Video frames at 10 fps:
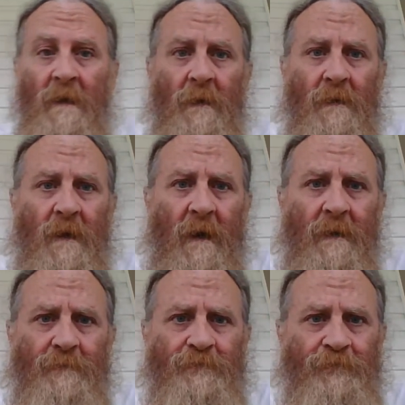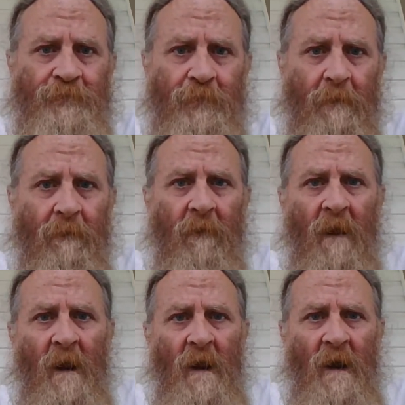Okay.
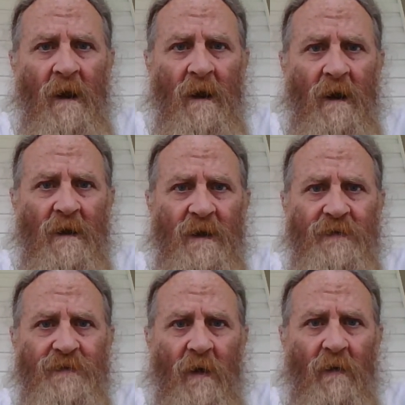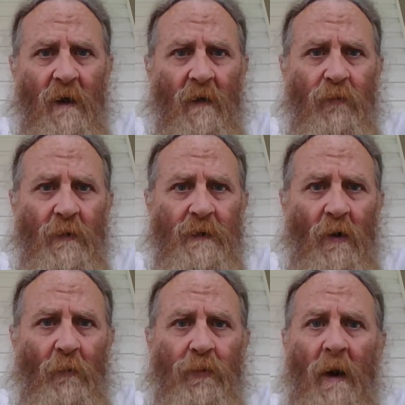Uh, let's start off with
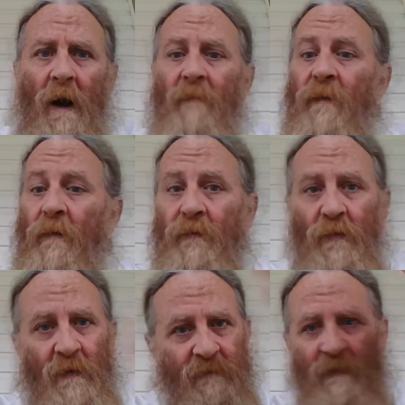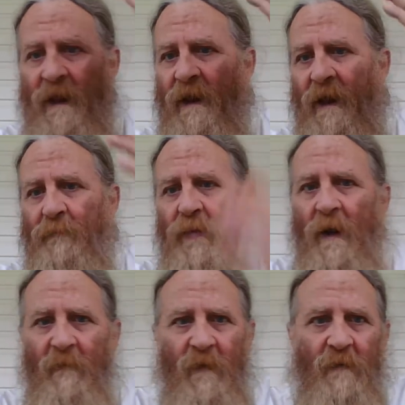old oh, Proverbs 1. I like
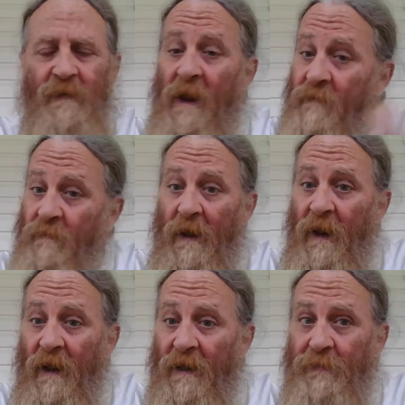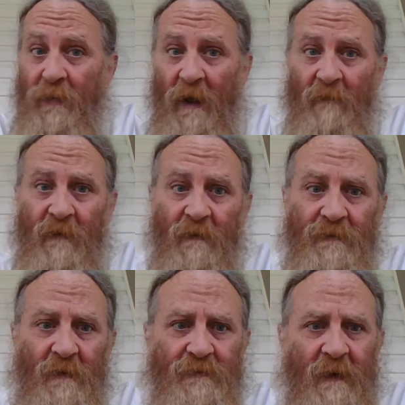Proverbs. Everybody likes
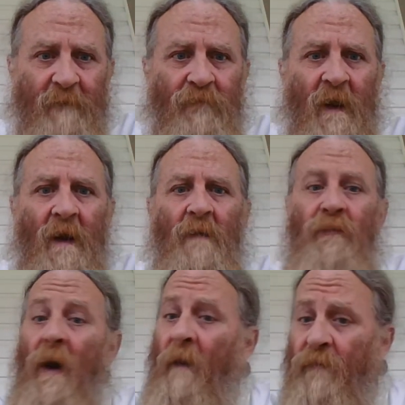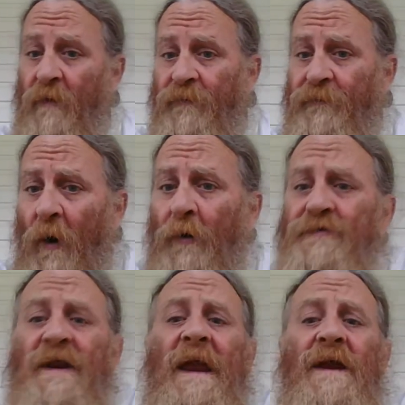Proverbs, don't they? Proverbs
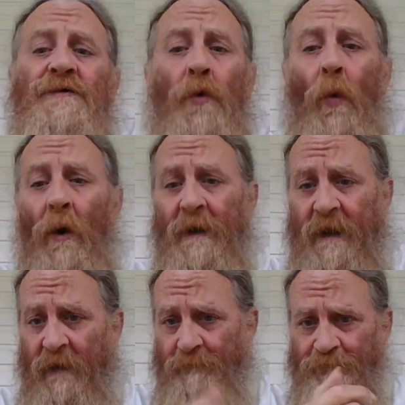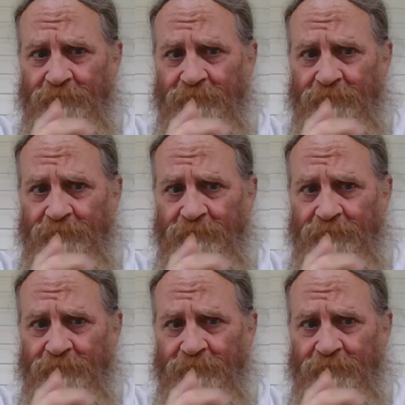13 20.